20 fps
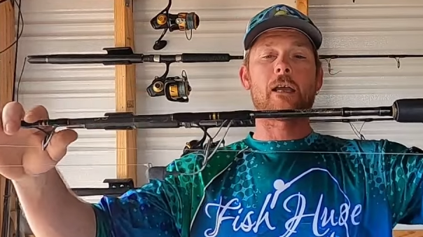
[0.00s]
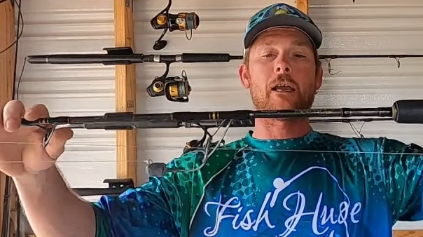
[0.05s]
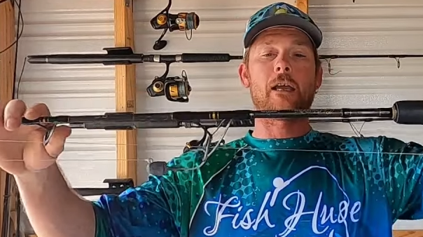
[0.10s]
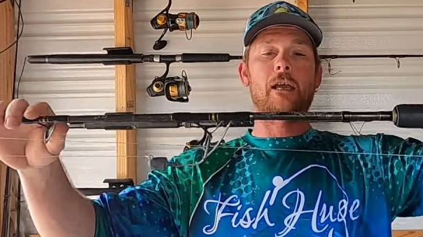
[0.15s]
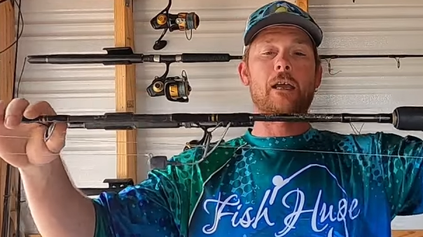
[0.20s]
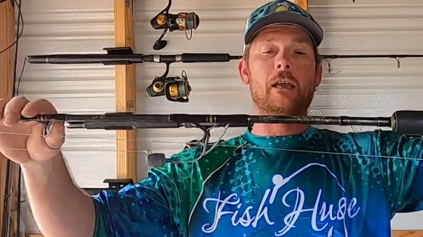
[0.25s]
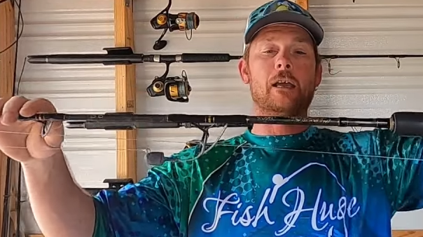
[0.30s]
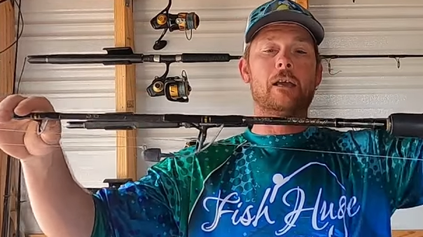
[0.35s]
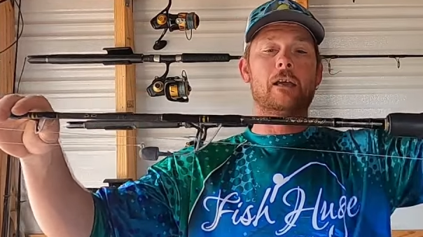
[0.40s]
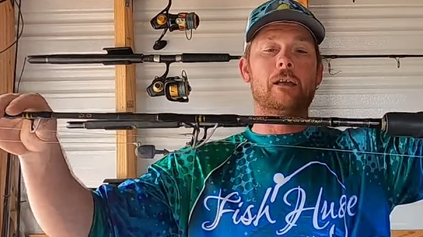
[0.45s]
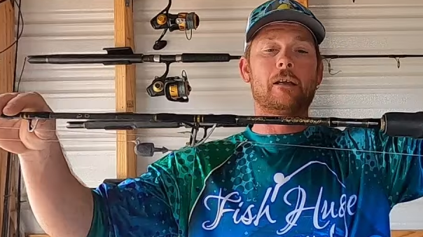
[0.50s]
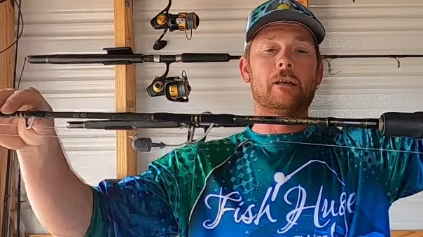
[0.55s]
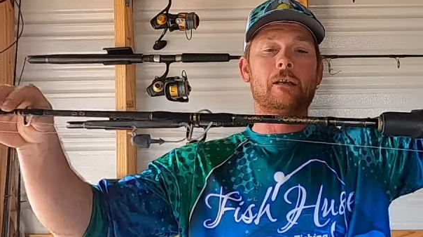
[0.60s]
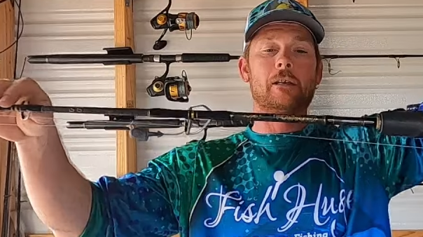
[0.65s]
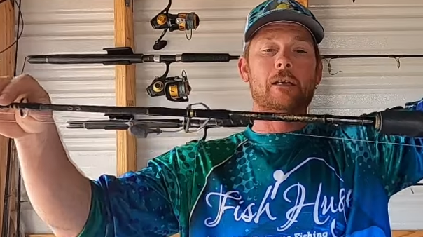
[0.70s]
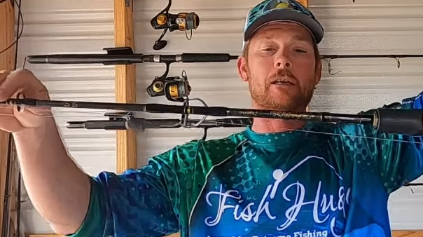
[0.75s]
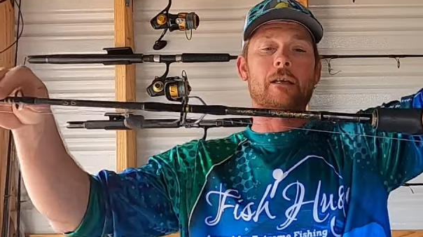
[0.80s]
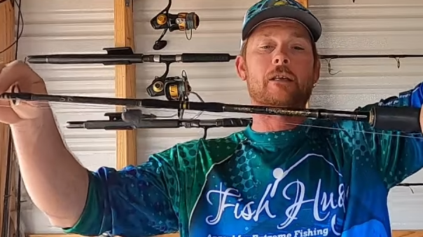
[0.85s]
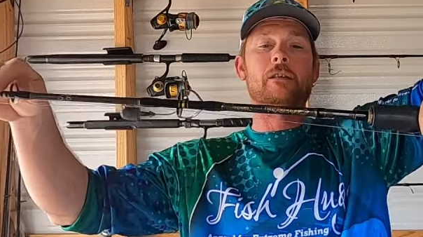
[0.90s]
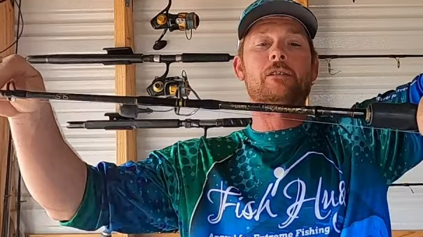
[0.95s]

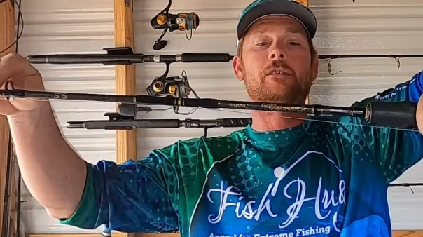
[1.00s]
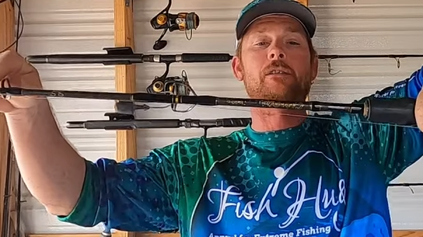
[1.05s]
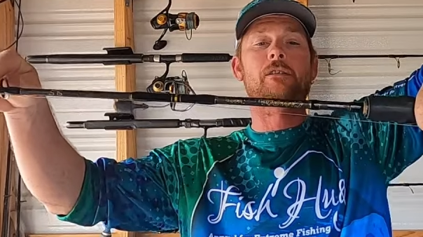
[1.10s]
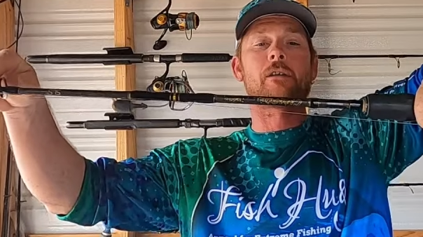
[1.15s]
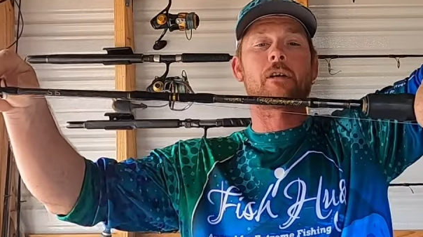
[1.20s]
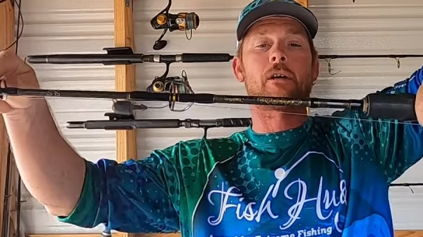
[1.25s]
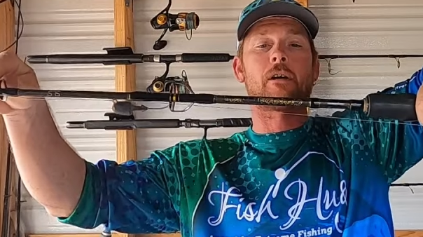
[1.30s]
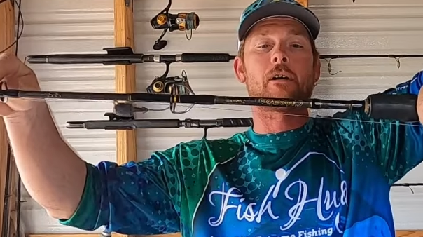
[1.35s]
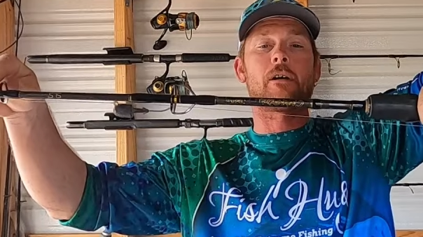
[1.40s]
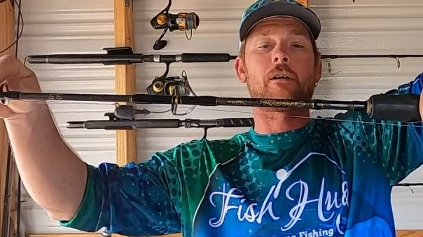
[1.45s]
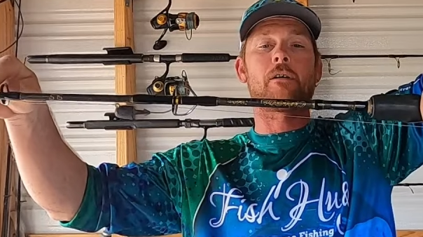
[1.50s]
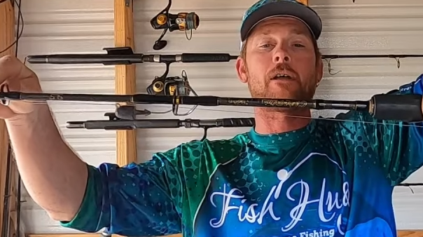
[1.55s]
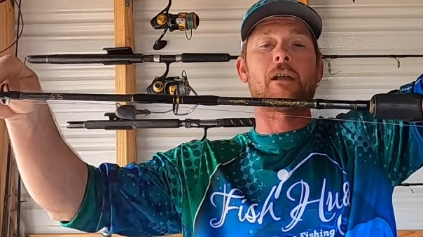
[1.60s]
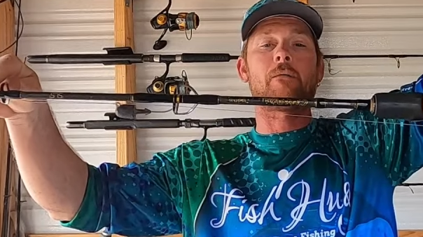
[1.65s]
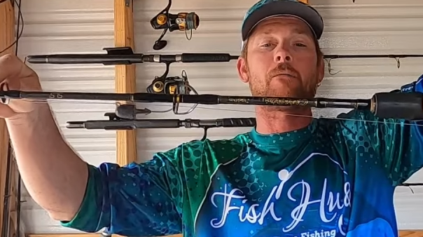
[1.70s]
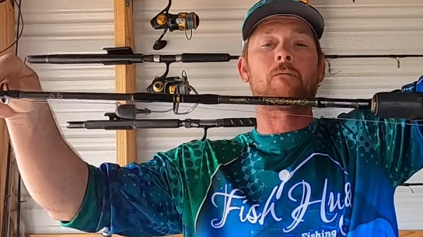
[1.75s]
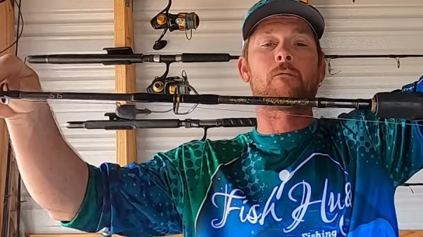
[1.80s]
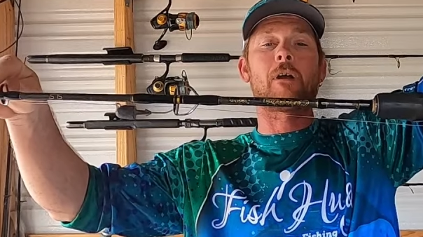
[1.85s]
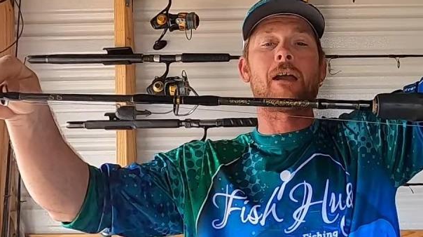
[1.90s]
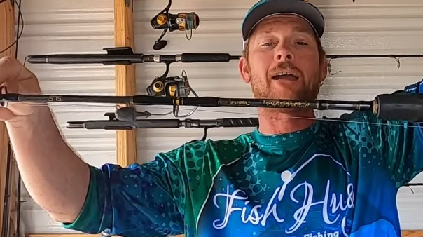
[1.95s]
and it's
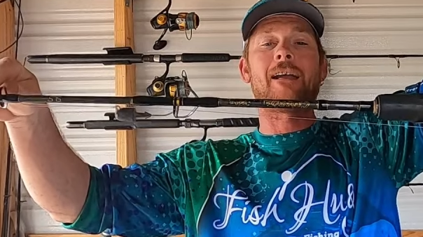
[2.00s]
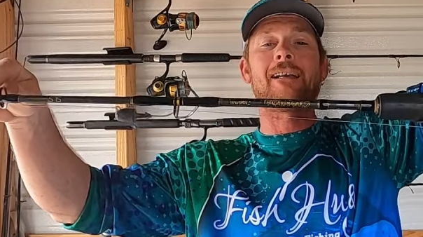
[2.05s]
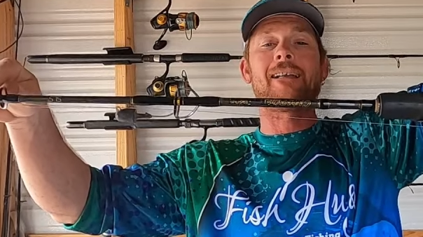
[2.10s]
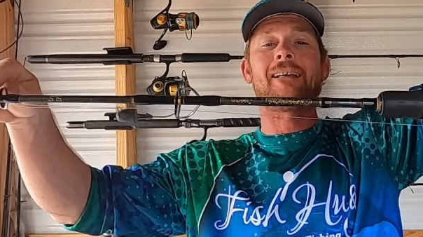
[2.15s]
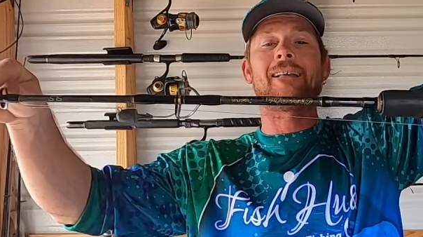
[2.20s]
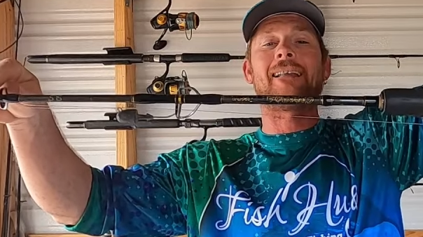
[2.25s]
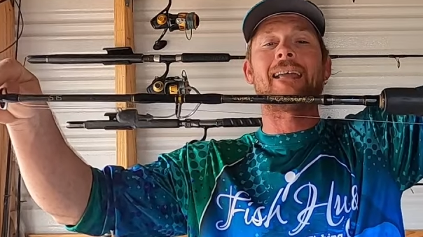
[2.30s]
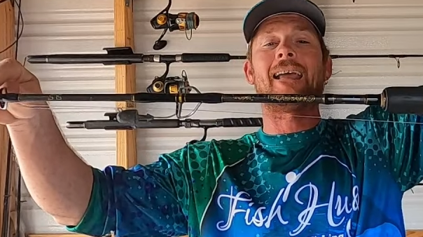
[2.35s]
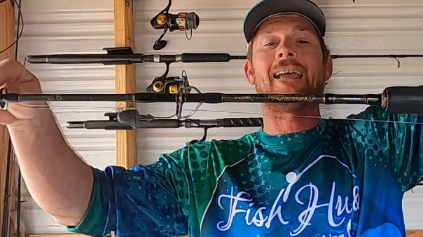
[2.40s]
rated